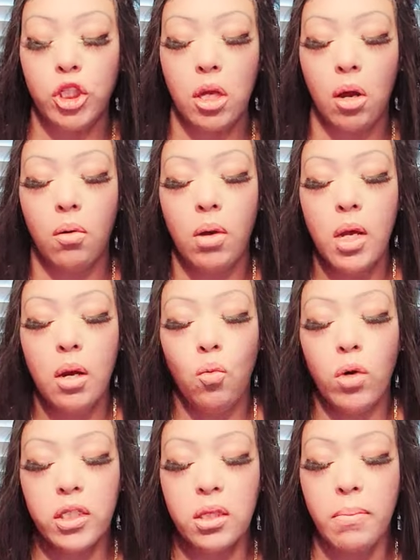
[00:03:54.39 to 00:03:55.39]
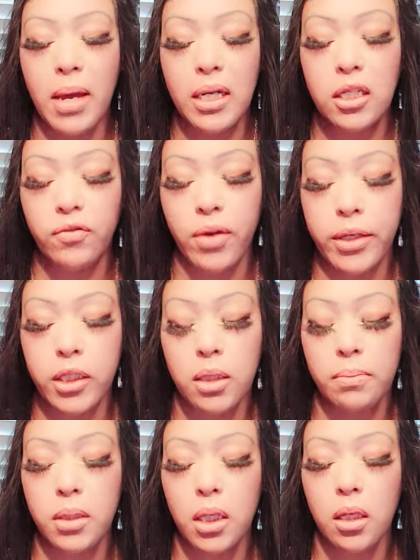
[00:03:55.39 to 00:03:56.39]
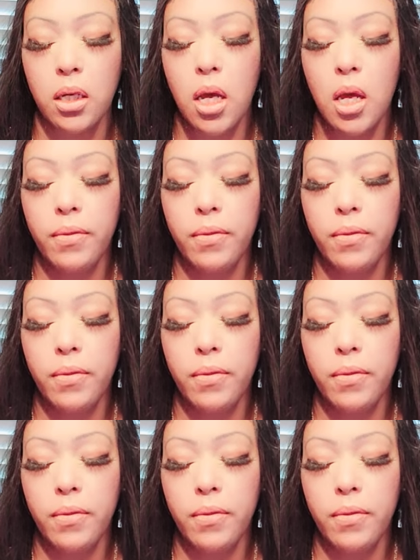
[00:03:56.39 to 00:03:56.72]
So where somebody is very tempting,